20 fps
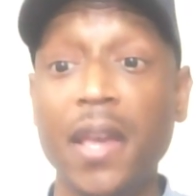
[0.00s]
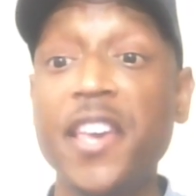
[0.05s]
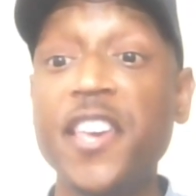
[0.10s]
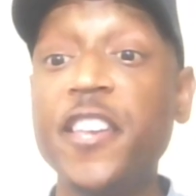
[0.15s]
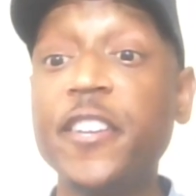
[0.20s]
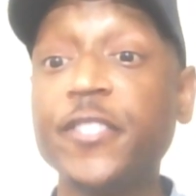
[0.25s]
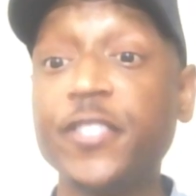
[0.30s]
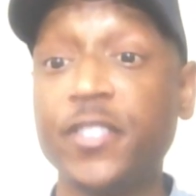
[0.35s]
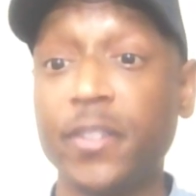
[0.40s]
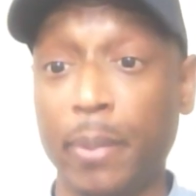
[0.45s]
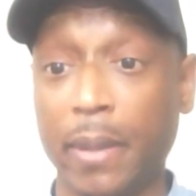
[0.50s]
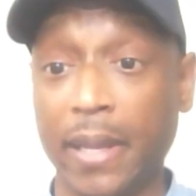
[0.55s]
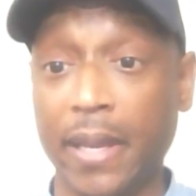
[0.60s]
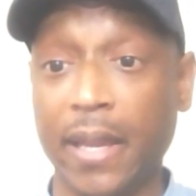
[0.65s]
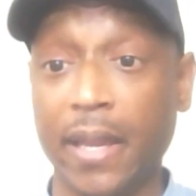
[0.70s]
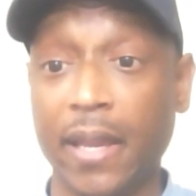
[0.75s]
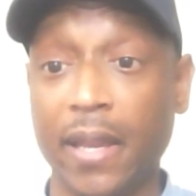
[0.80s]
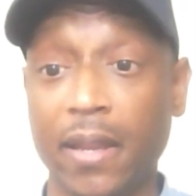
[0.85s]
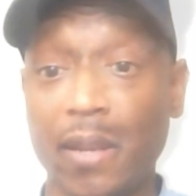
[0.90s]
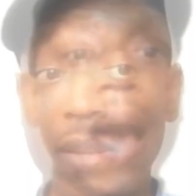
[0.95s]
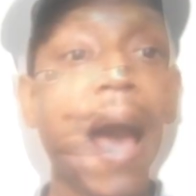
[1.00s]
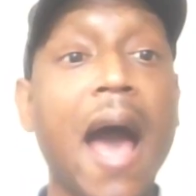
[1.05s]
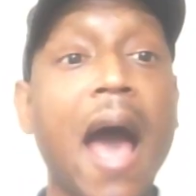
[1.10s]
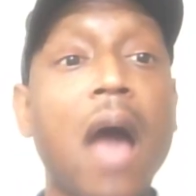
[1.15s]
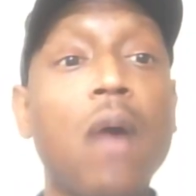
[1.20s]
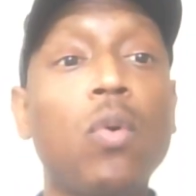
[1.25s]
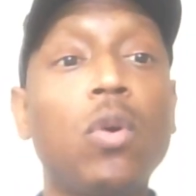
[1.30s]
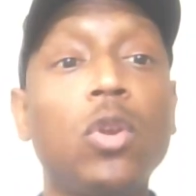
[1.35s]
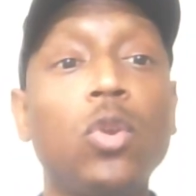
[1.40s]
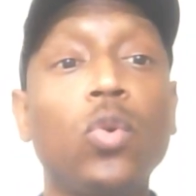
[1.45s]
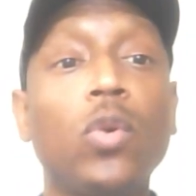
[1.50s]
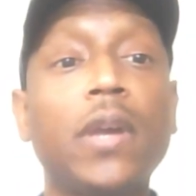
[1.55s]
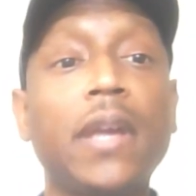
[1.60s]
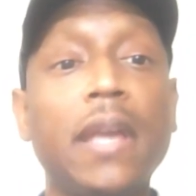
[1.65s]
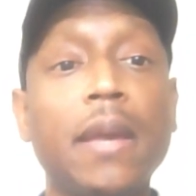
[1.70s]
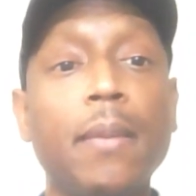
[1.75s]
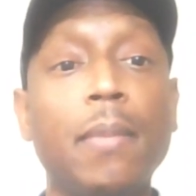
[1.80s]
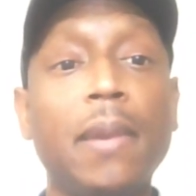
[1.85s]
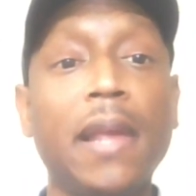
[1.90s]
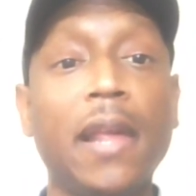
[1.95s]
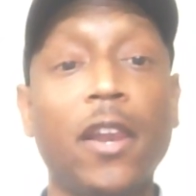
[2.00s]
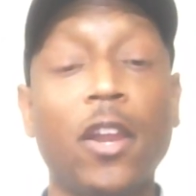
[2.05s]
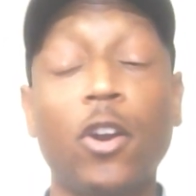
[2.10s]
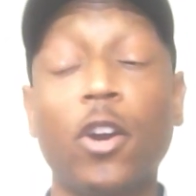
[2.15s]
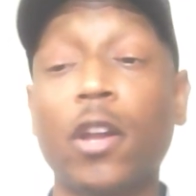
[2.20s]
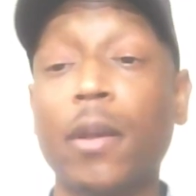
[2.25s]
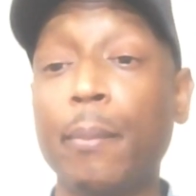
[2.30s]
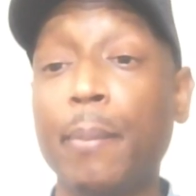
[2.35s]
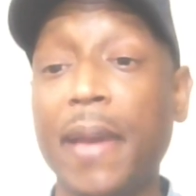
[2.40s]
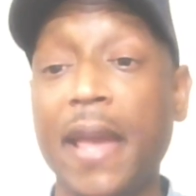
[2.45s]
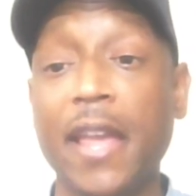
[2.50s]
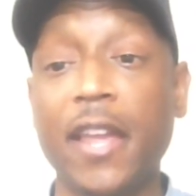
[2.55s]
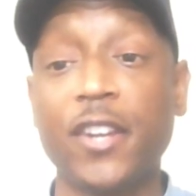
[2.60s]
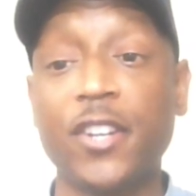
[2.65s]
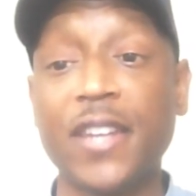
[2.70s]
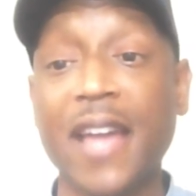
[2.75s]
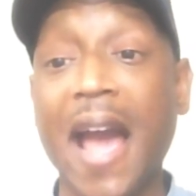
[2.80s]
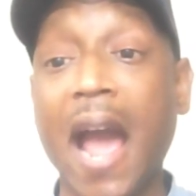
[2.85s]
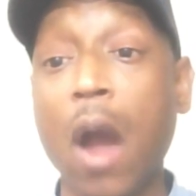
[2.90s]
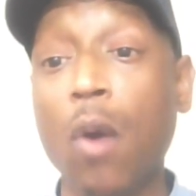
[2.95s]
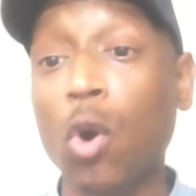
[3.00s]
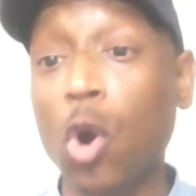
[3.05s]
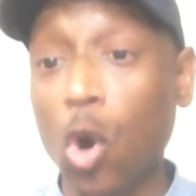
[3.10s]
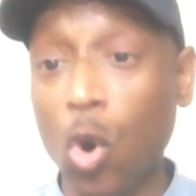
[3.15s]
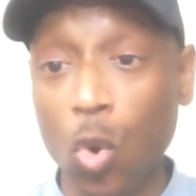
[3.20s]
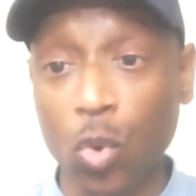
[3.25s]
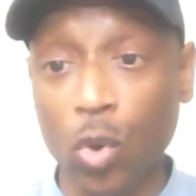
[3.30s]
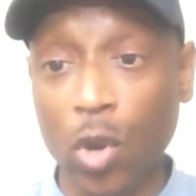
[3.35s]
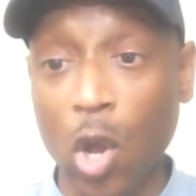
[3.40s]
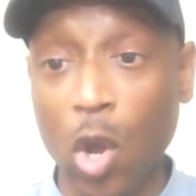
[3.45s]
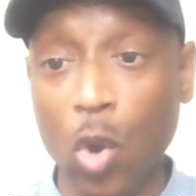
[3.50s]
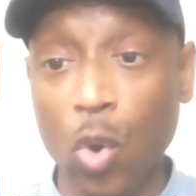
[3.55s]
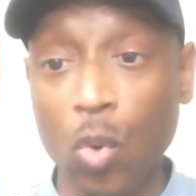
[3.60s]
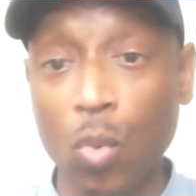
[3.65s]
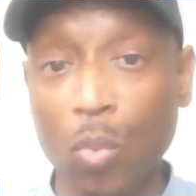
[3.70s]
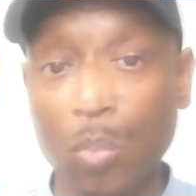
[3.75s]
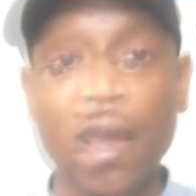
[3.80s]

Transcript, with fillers: Here's the plan. I will lure Emily and her companion to our old home.